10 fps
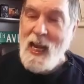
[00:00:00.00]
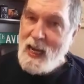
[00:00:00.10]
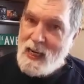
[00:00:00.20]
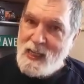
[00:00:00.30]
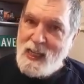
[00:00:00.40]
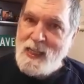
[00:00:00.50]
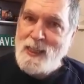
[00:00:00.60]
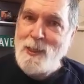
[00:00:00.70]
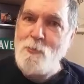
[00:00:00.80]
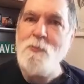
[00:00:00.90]
In this
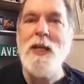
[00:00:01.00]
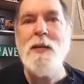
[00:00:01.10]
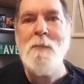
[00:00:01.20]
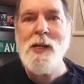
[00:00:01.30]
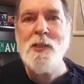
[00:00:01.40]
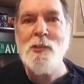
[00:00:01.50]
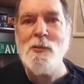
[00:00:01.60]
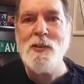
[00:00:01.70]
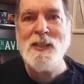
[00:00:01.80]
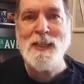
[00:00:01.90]
3-dimensional
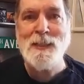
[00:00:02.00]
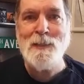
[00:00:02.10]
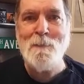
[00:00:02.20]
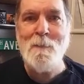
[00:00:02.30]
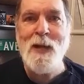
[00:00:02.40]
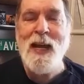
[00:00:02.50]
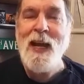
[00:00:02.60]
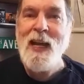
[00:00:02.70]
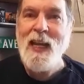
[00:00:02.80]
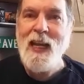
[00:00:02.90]
system,
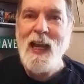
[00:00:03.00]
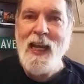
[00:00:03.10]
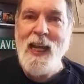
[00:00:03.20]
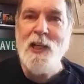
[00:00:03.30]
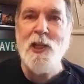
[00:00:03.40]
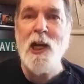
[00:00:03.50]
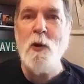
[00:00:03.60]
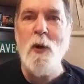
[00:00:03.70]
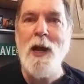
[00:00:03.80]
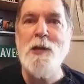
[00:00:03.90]
each
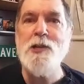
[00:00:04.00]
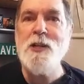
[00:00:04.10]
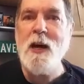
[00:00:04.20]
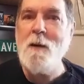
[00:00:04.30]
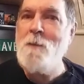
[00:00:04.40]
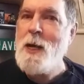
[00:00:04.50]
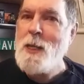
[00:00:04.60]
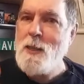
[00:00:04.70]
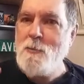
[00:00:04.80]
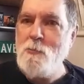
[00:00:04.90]
equation of
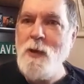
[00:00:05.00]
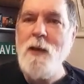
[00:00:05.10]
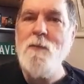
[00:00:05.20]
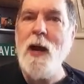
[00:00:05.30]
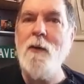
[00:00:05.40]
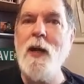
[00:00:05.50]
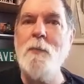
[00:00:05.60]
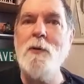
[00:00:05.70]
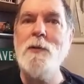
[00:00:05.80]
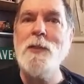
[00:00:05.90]
3
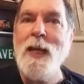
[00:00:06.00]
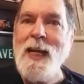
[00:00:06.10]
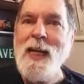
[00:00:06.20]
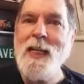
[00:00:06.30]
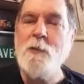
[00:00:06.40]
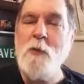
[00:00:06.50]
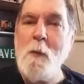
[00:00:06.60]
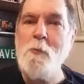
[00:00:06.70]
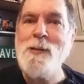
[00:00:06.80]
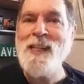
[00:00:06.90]
variables is
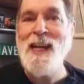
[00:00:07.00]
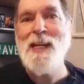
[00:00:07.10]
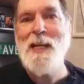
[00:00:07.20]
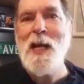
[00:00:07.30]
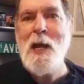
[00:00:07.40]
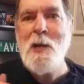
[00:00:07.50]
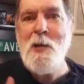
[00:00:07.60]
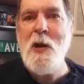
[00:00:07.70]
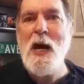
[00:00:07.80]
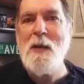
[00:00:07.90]
represented
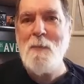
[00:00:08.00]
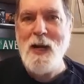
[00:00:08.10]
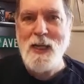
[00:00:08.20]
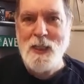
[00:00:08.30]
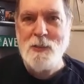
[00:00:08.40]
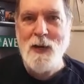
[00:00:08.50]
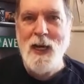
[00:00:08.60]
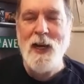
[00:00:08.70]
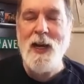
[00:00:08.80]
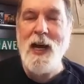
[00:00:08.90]
not by a straight
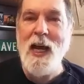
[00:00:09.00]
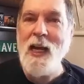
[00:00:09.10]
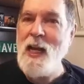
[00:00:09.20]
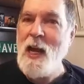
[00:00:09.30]
line,